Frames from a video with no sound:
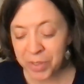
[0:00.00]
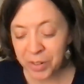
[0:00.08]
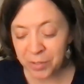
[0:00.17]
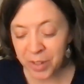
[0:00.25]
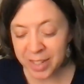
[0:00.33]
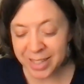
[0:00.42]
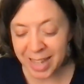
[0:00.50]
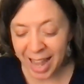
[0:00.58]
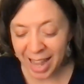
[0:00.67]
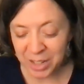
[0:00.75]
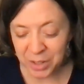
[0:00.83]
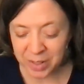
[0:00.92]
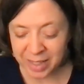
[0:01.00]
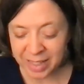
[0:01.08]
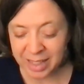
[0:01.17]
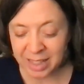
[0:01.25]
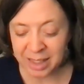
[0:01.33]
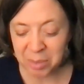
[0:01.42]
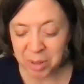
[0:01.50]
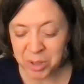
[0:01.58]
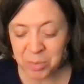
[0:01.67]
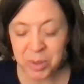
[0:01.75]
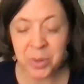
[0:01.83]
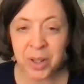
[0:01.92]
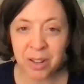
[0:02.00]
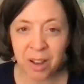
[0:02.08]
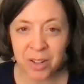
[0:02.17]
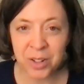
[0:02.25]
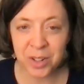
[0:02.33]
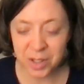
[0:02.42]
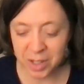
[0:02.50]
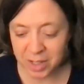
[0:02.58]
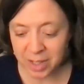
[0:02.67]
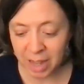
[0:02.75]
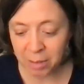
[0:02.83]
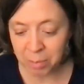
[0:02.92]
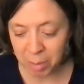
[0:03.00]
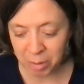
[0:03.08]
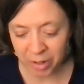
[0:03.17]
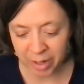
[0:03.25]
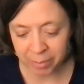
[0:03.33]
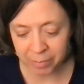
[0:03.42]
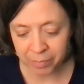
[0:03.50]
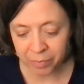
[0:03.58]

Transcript: to fix accurately the limits between consciousness and memory.